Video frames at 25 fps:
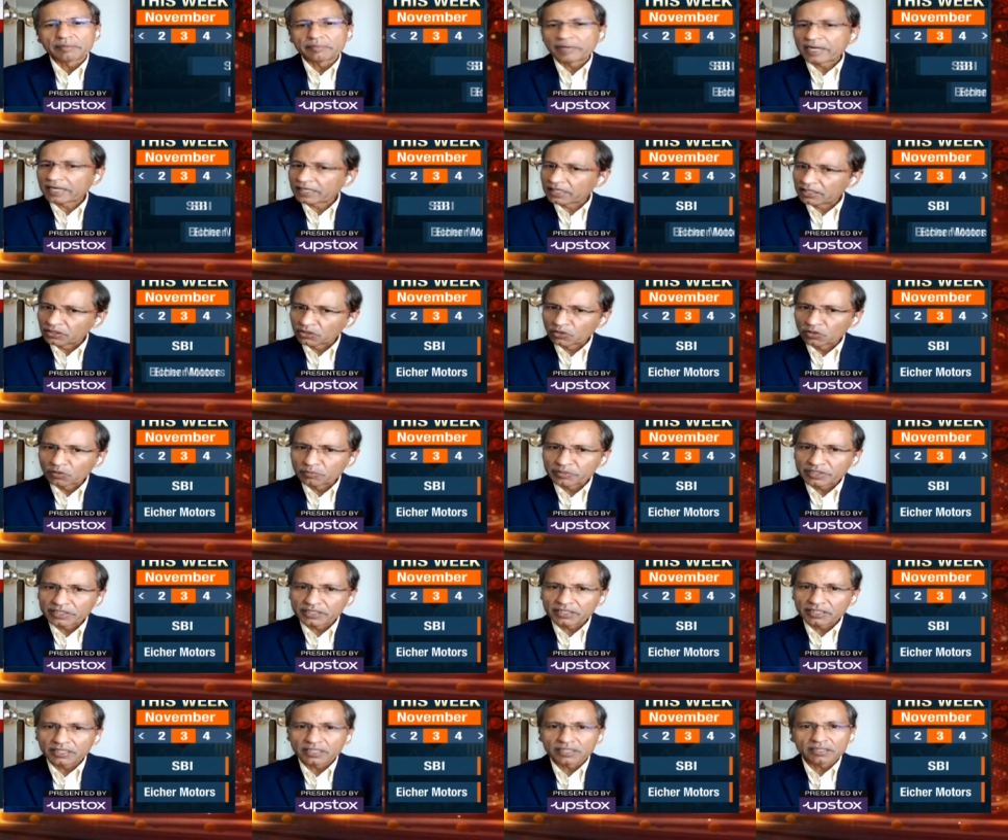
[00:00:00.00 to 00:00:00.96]
back at
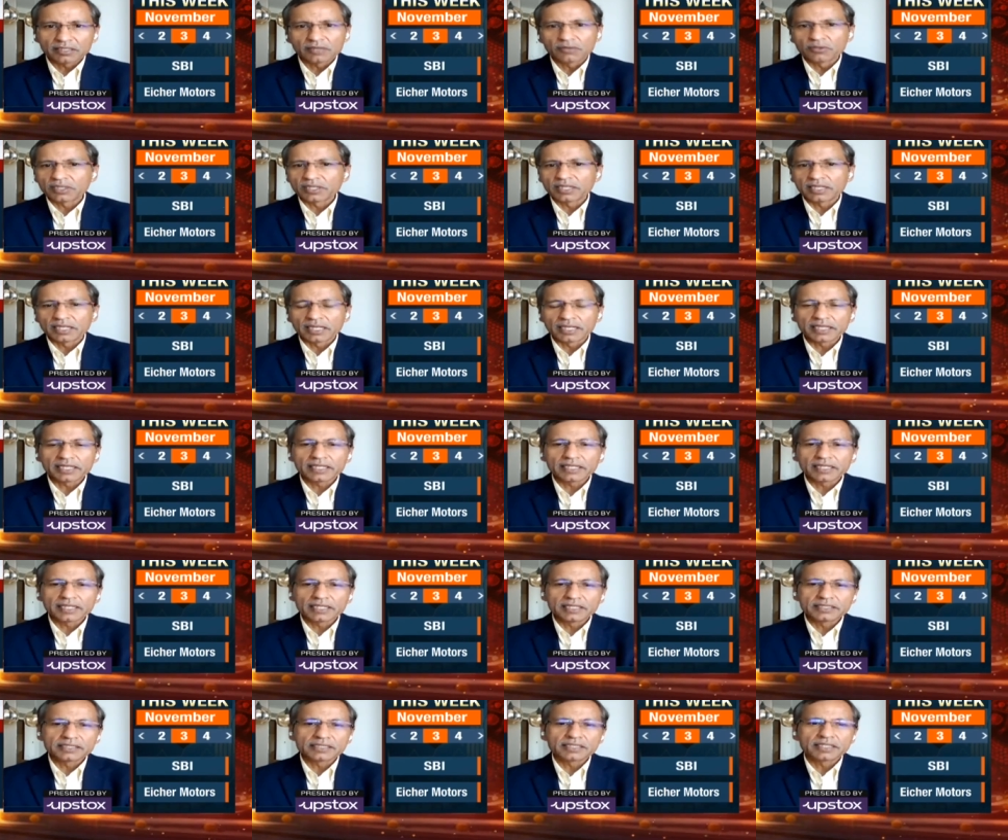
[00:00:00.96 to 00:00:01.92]
home here, look at
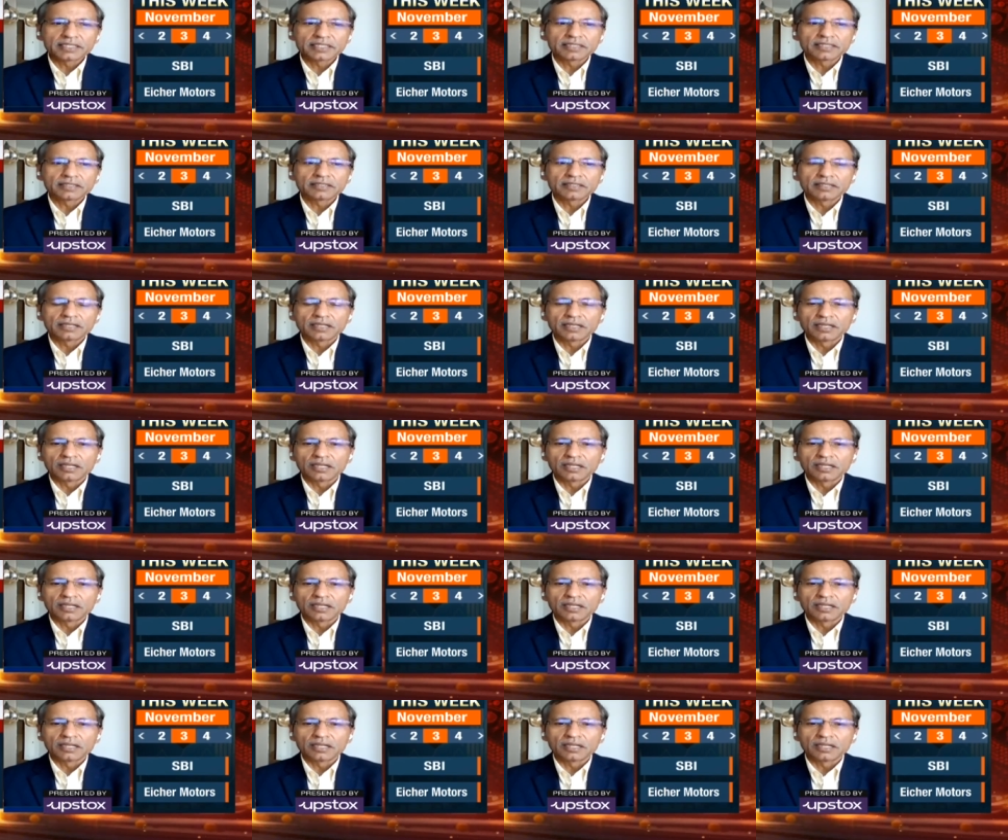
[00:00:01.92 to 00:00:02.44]
agriculture,